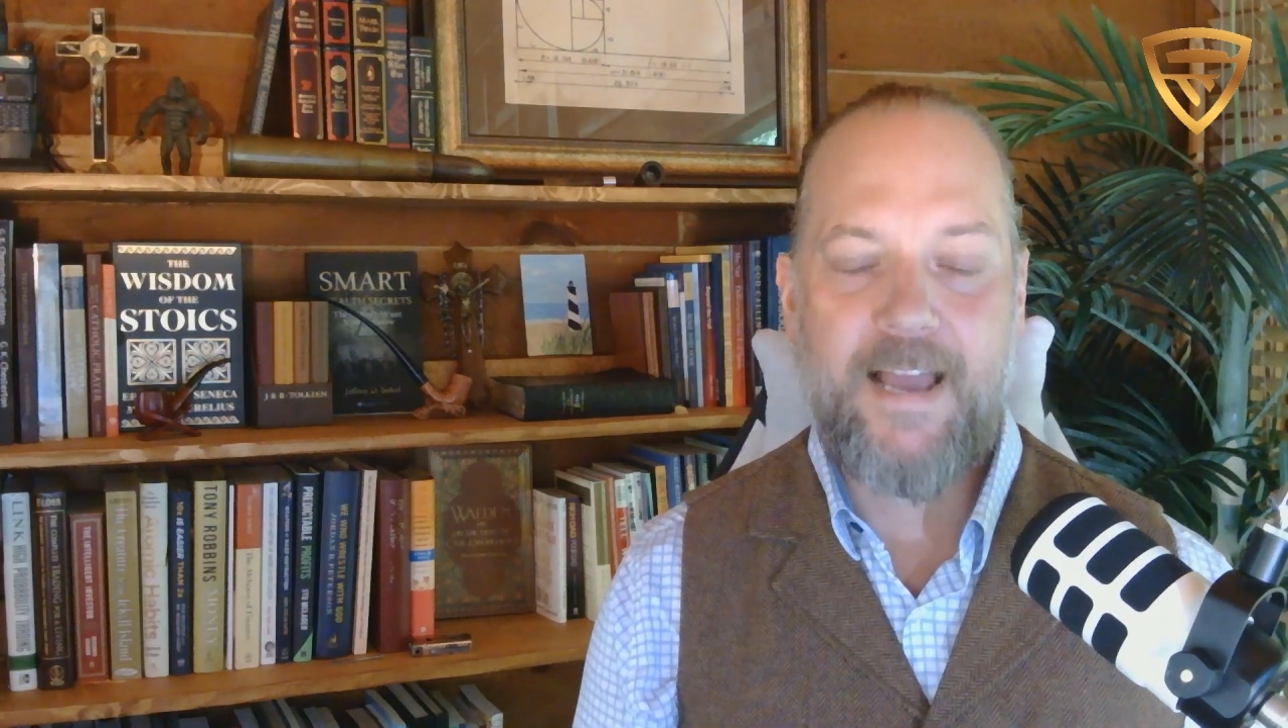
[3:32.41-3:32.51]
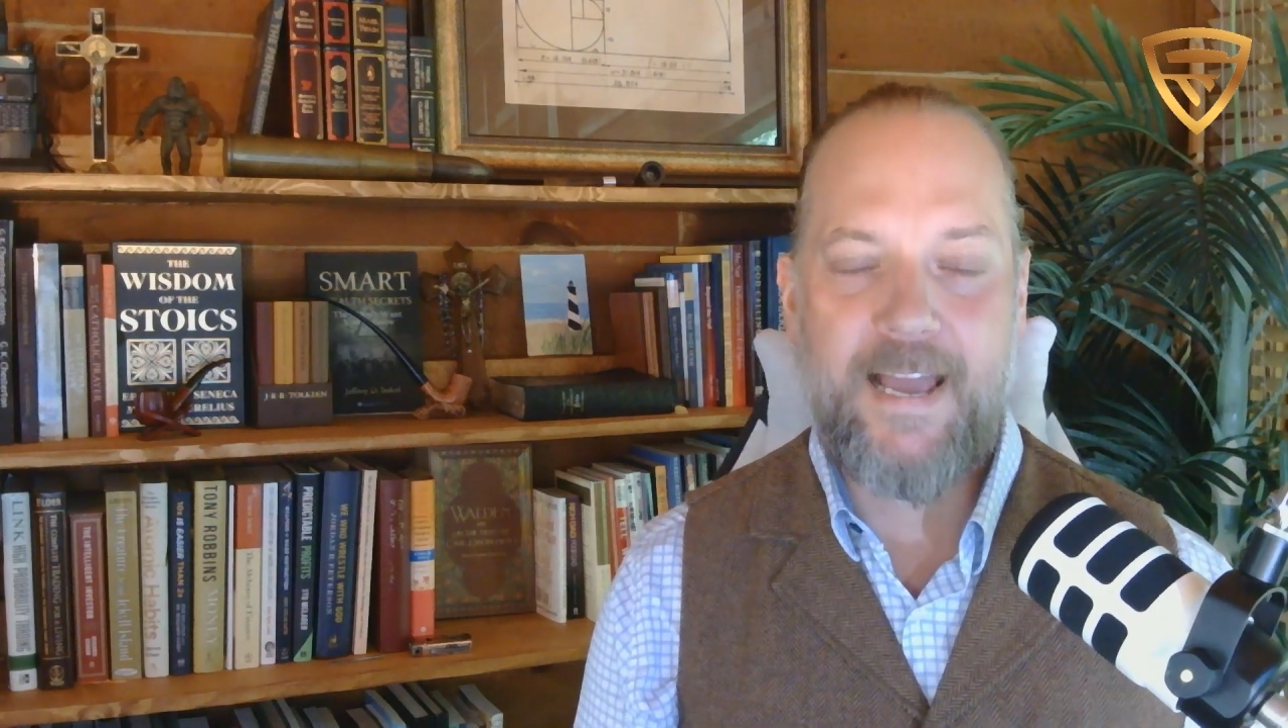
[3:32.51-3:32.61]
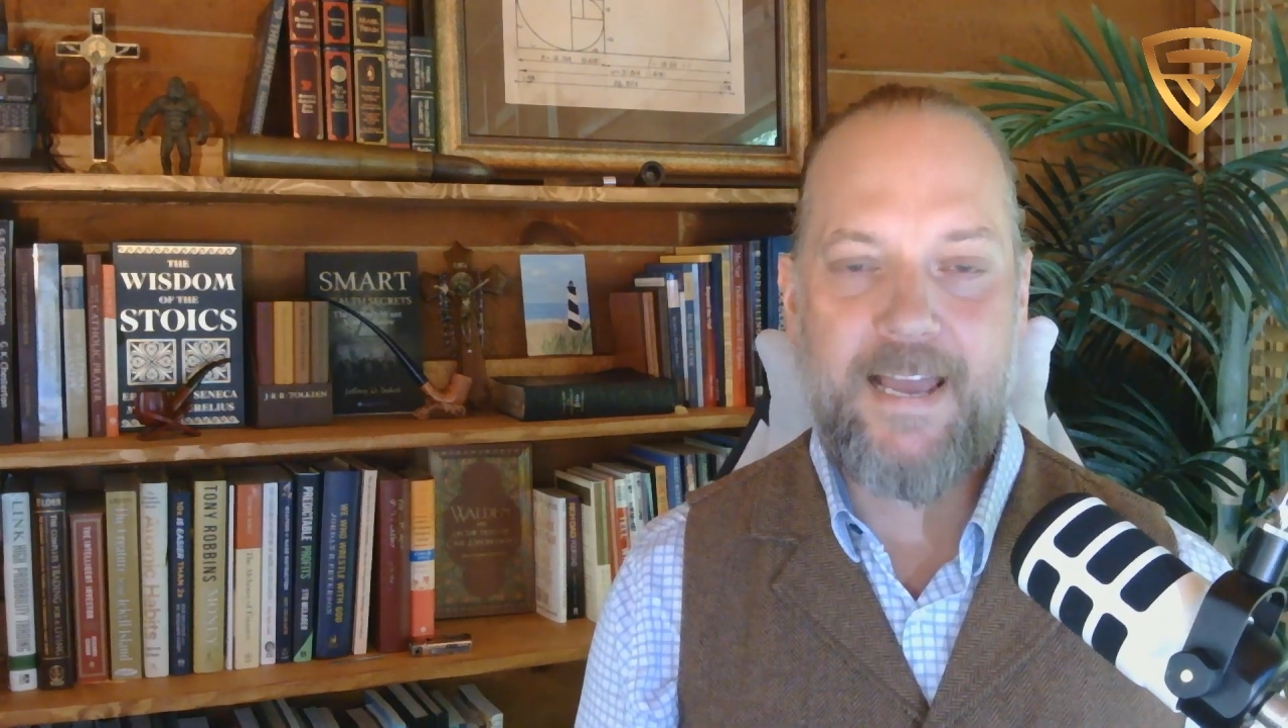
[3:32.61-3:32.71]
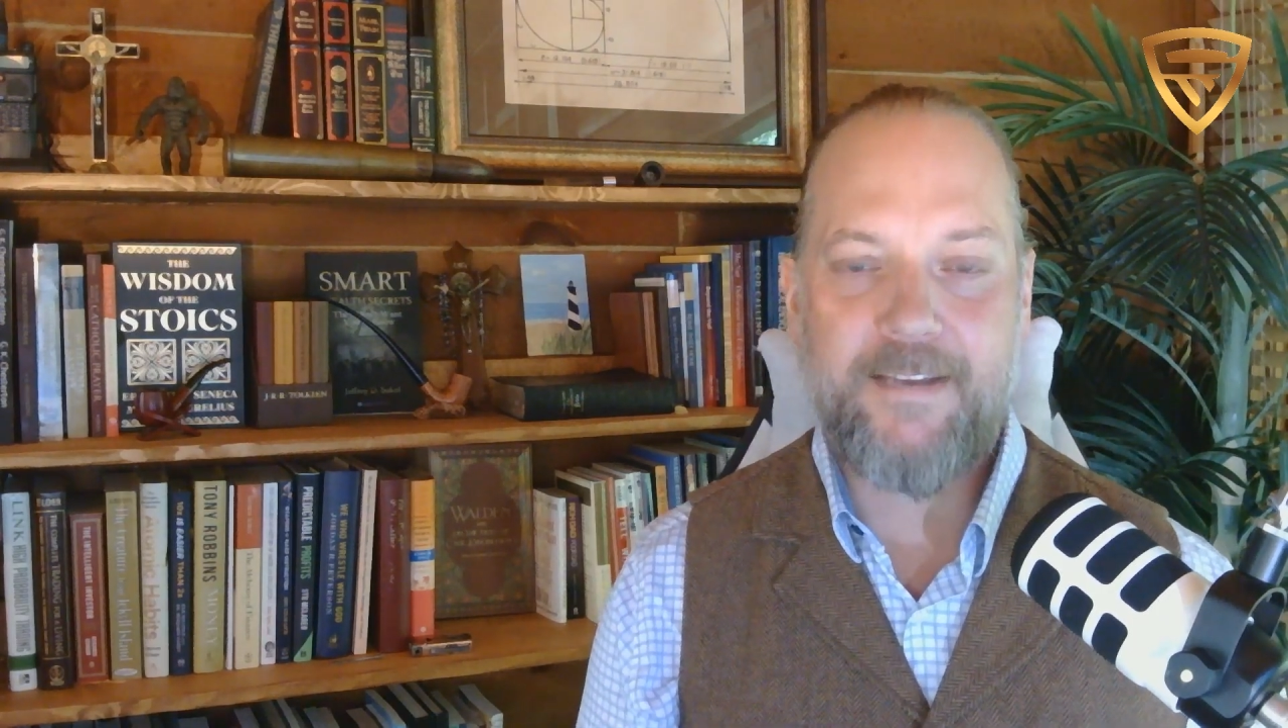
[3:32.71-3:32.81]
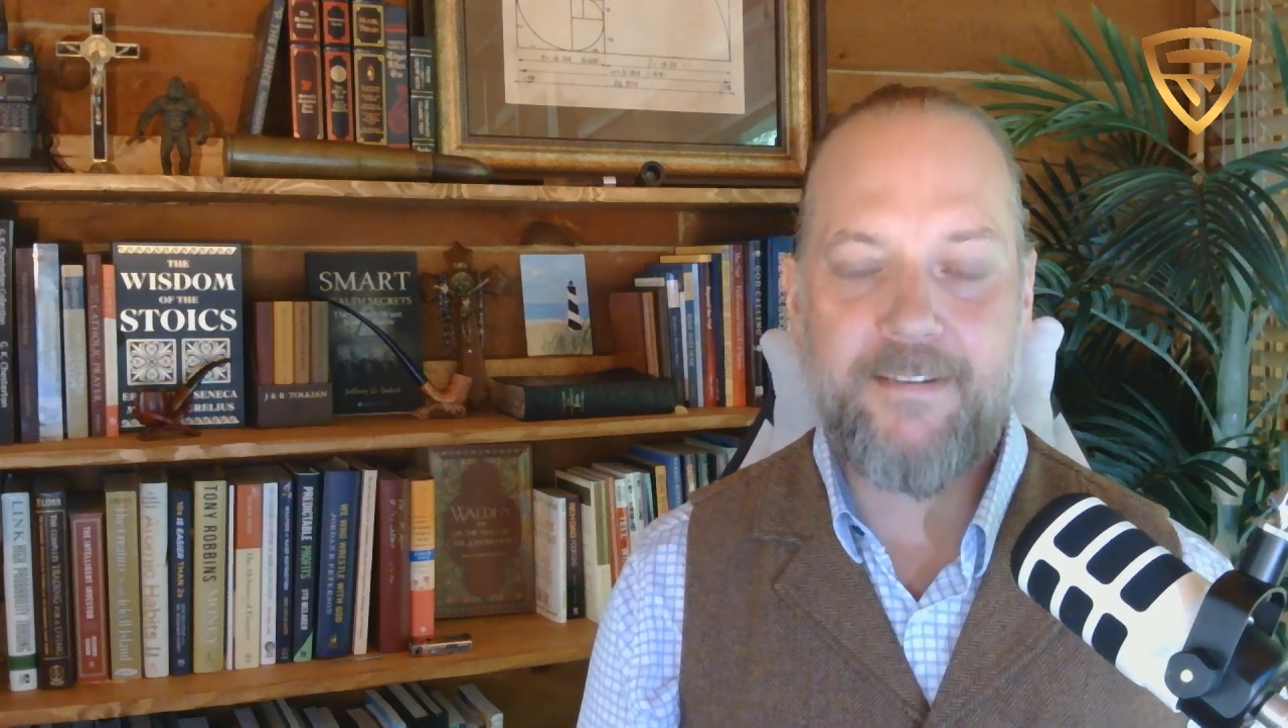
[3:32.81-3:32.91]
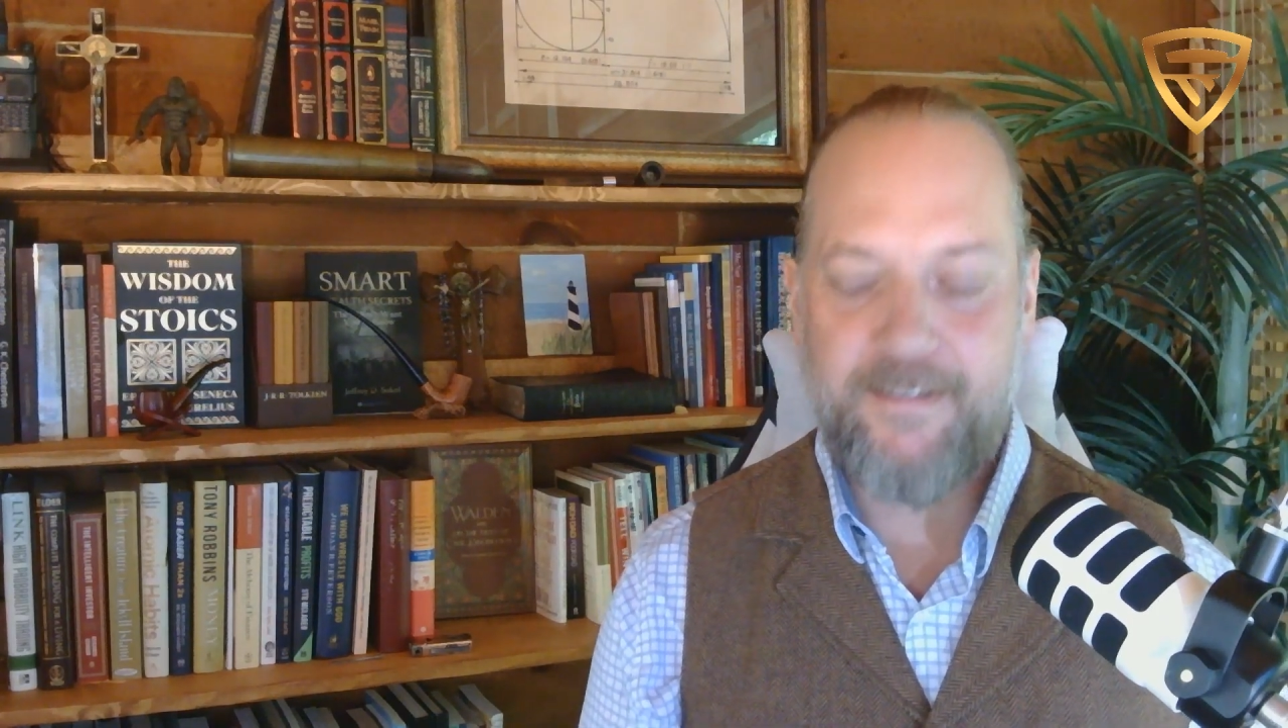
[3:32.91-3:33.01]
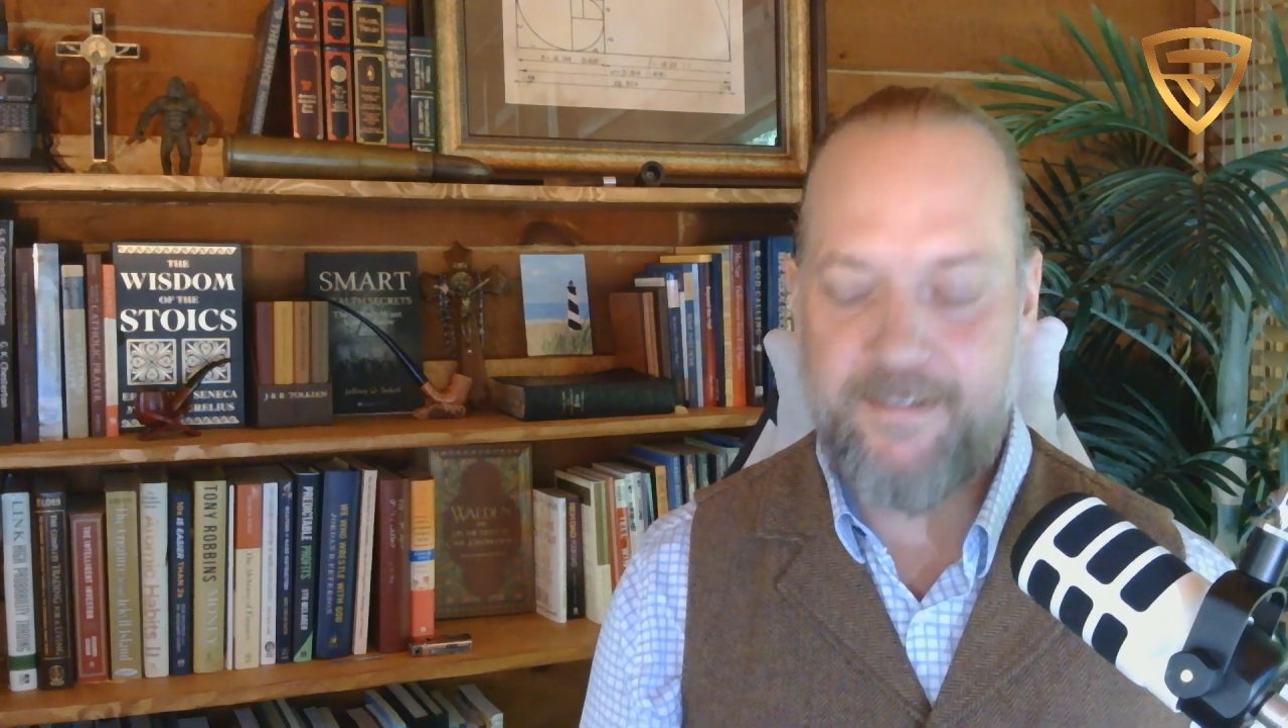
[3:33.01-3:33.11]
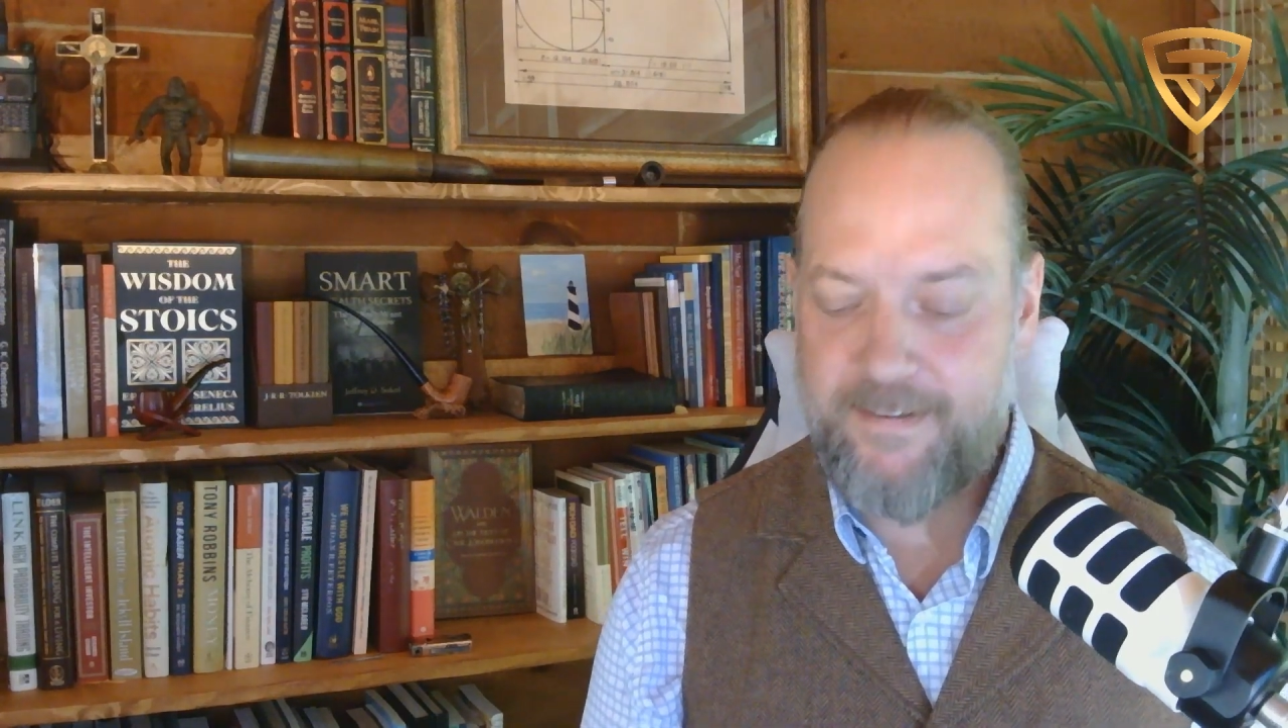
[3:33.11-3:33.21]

And